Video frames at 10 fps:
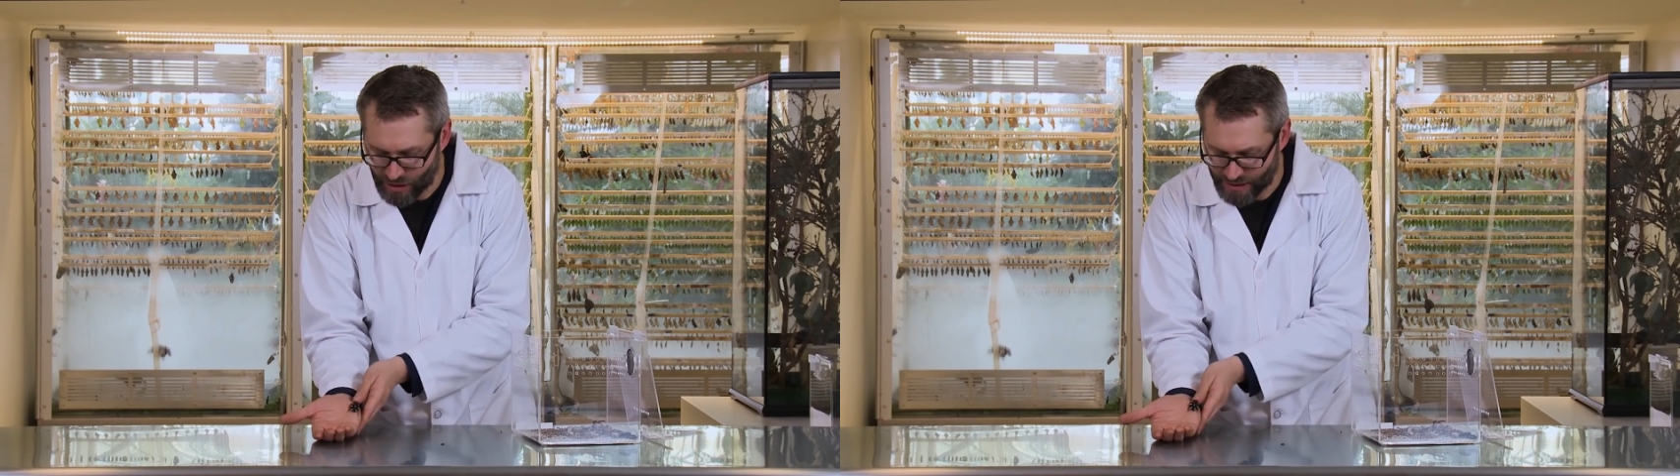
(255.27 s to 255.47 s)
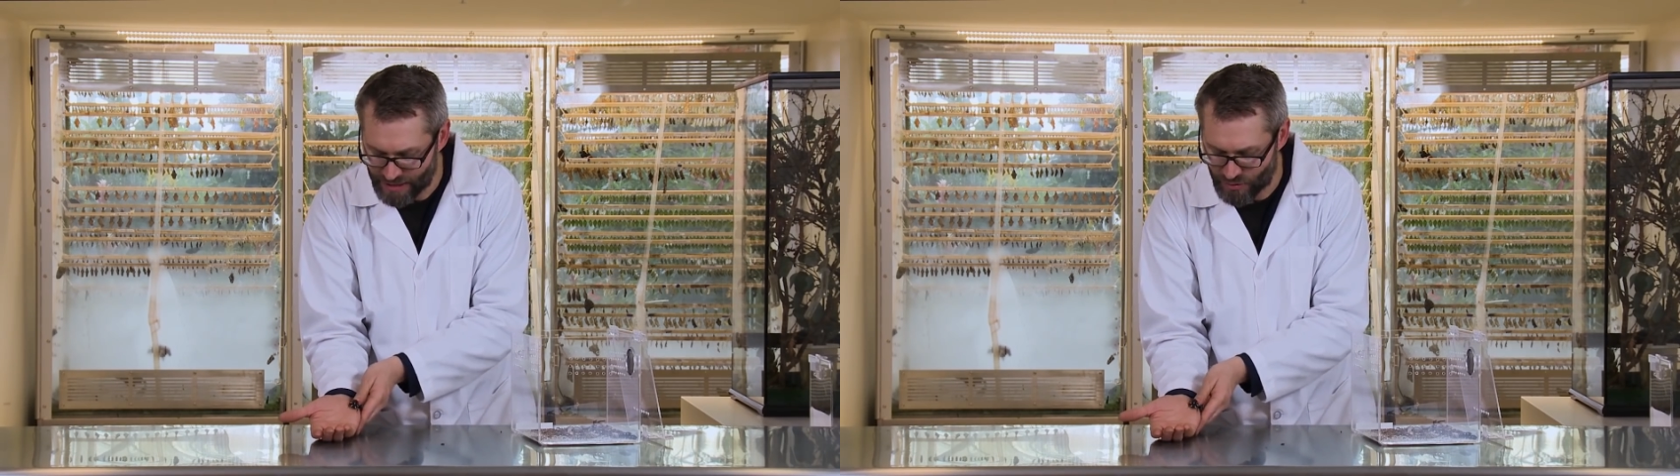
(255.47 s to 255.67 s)

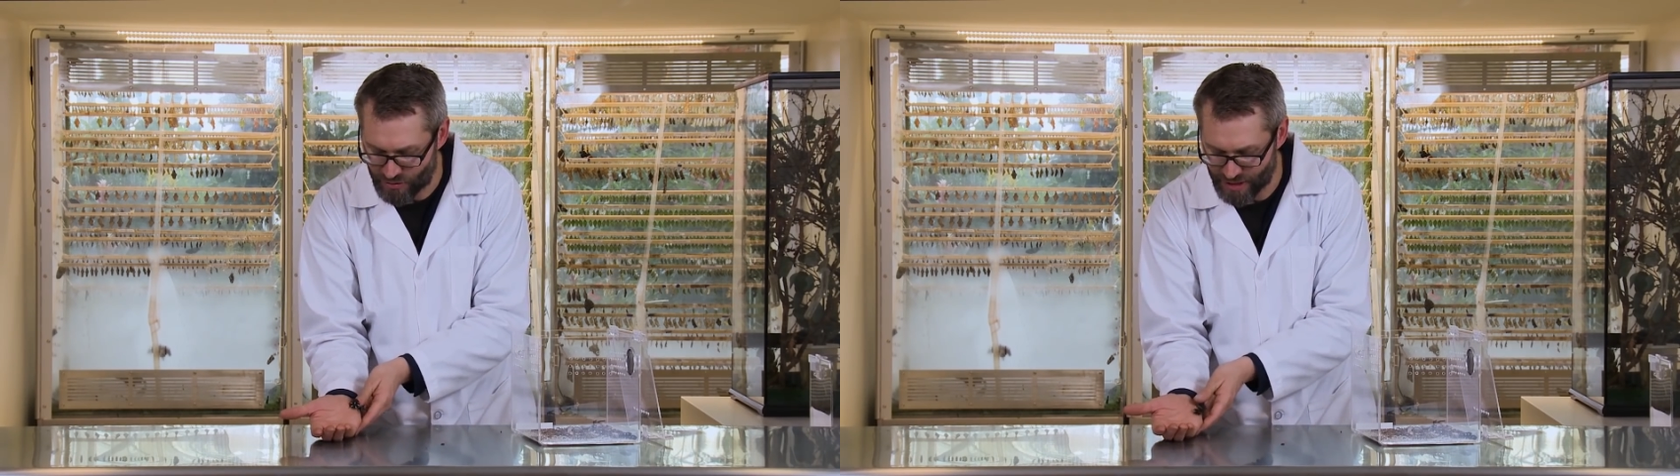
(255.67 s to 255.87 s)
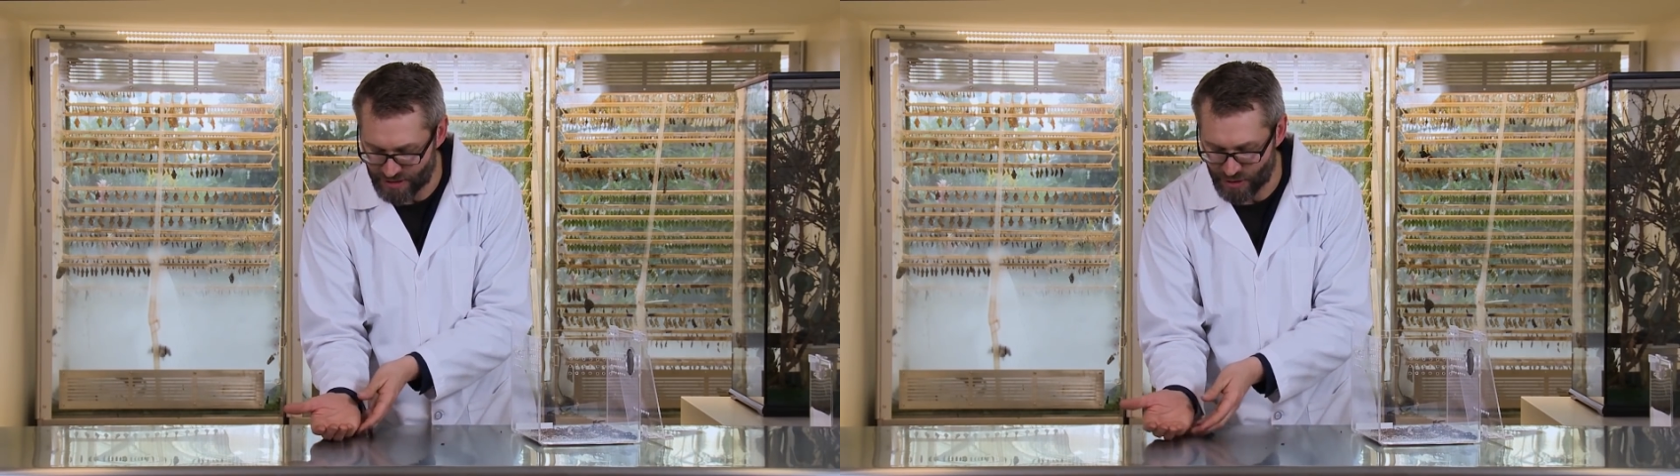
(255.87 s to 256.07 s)
all day so
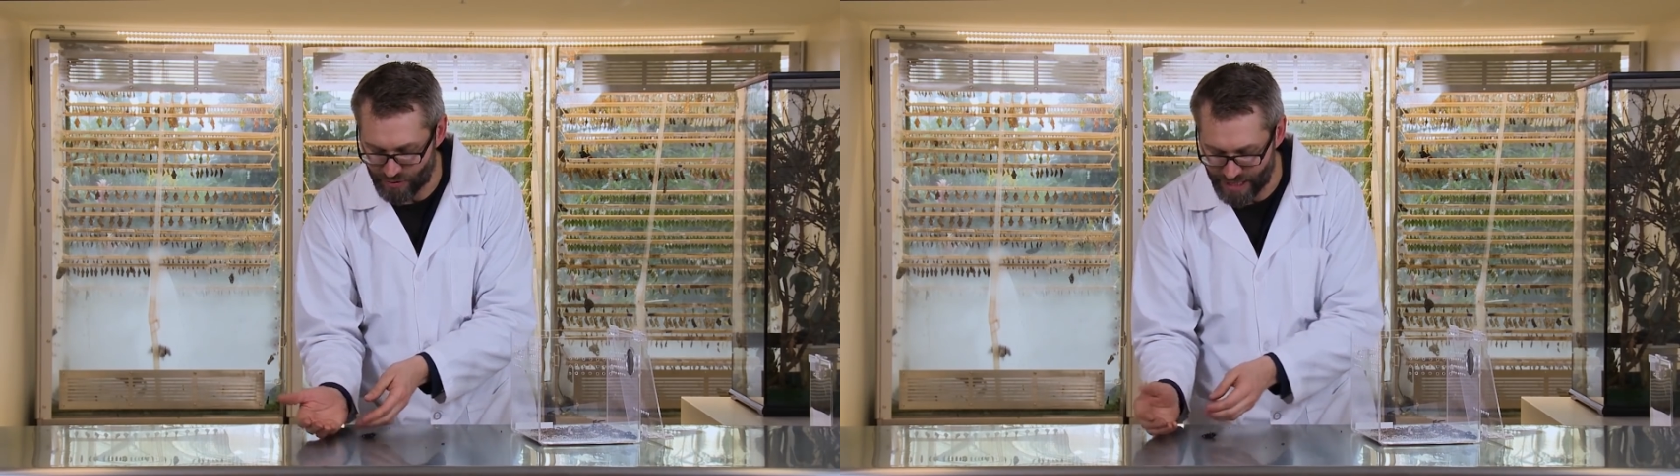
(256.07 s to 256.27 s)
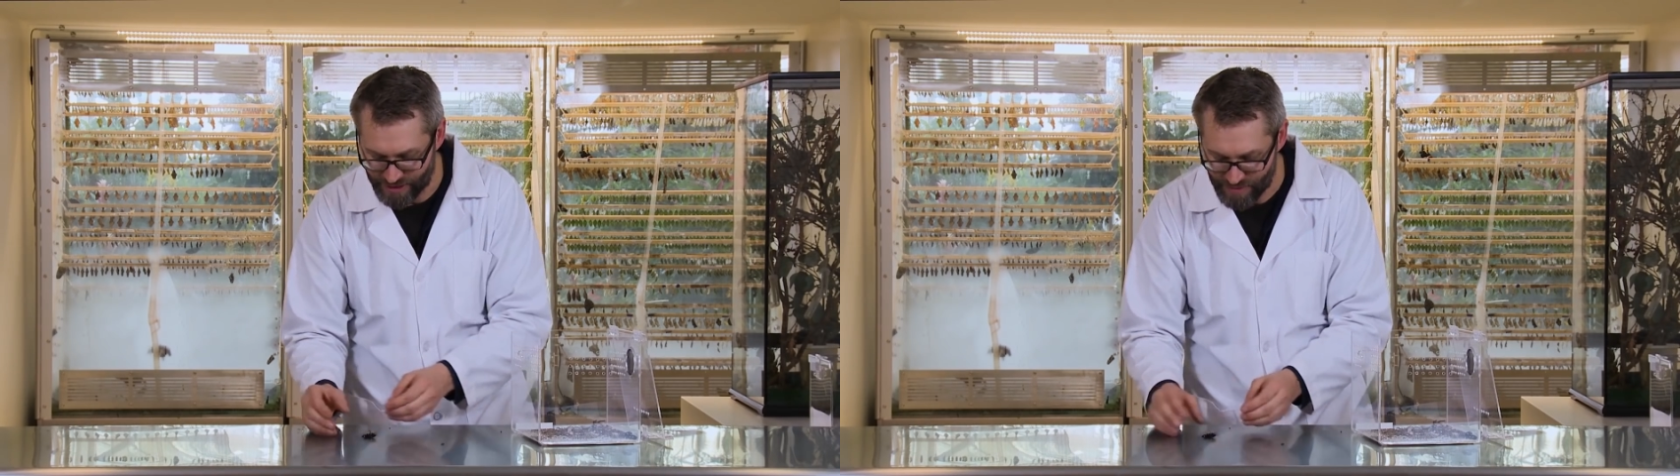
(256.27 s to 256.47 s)
things
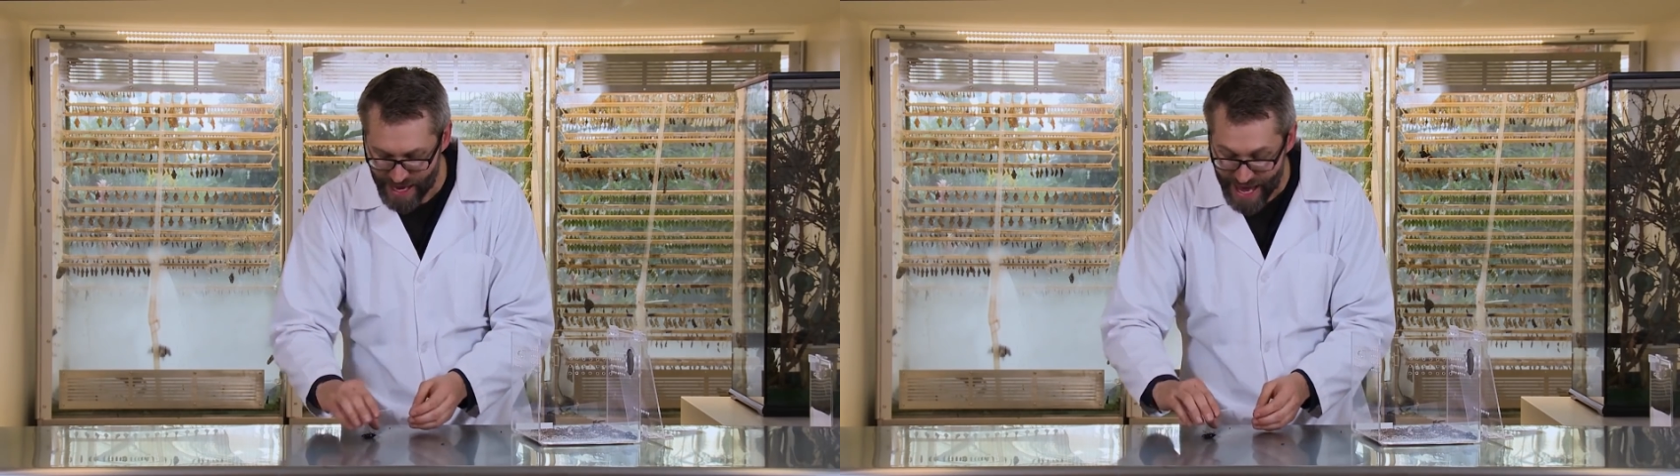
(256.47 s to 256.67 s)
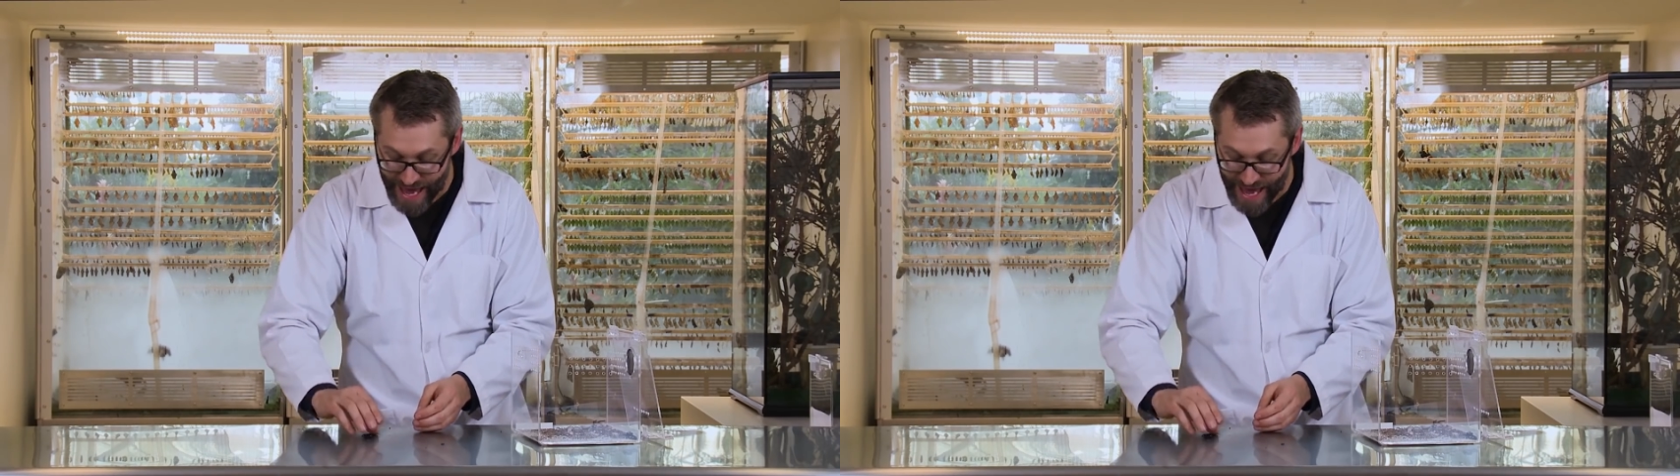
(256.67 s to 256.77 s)
don't eat them?